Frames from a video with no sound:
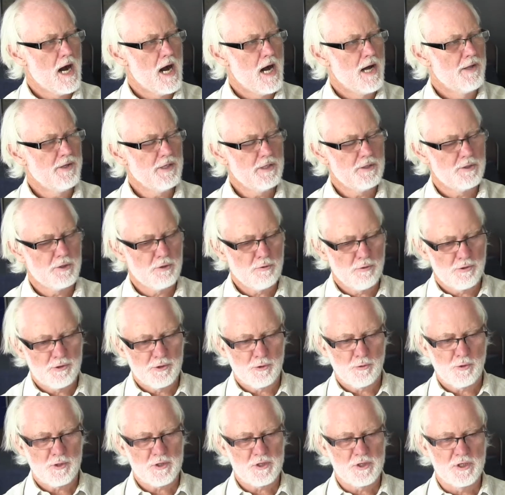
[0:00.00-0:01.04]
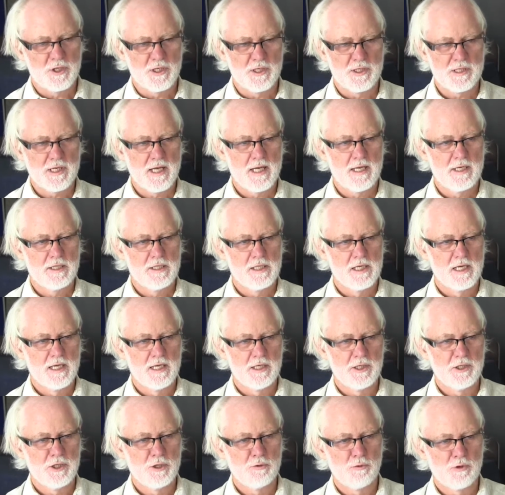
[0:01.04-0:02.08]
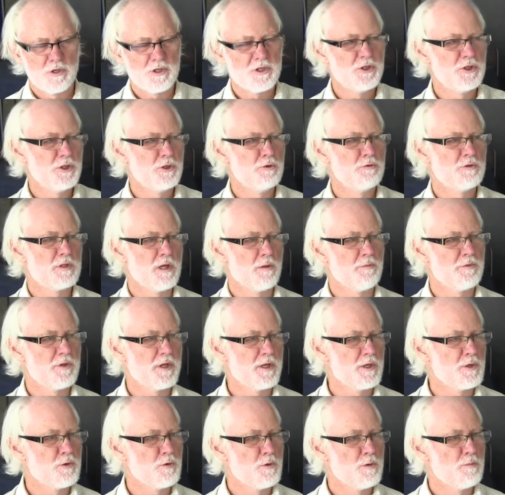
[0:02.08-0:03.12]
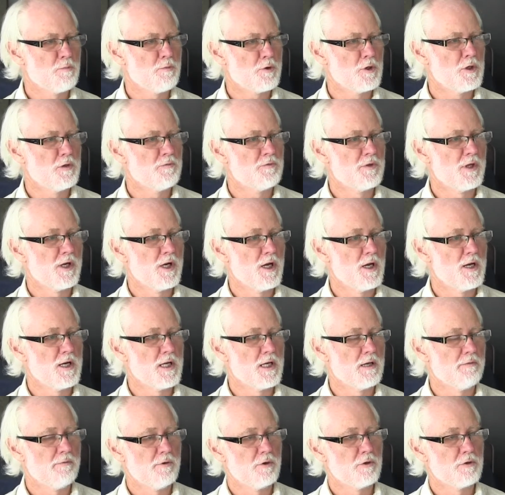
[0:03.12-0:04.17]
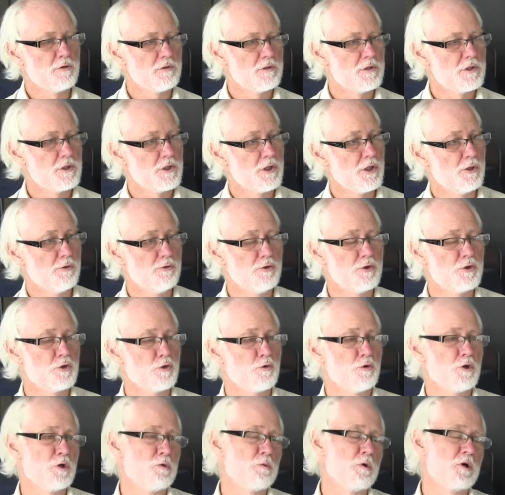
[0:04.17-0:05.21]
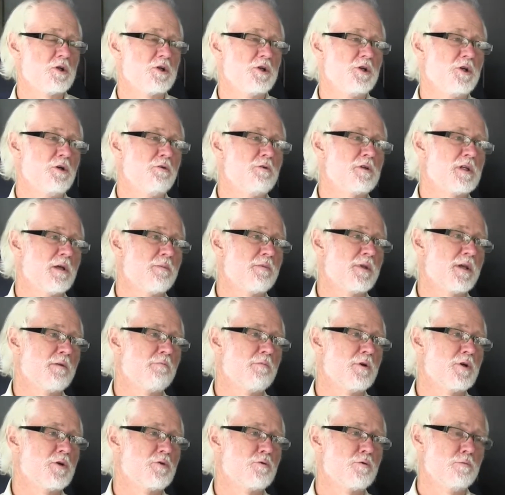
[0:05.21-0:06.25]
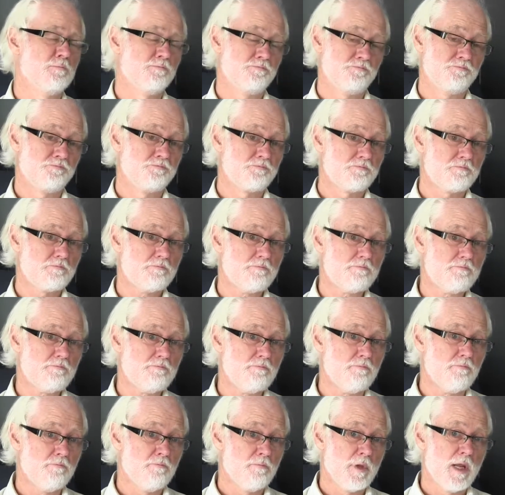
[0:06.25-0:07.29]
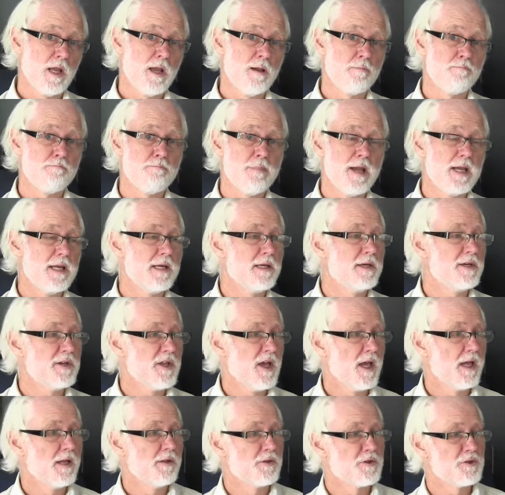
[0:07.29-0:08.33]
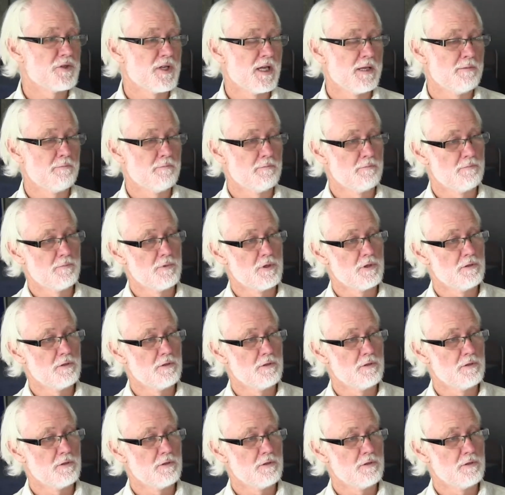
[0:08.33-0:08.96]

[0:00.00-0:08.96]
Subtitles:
I think the question is, you want to do something to improve the learning of your students, or you want to do something which will maintain the same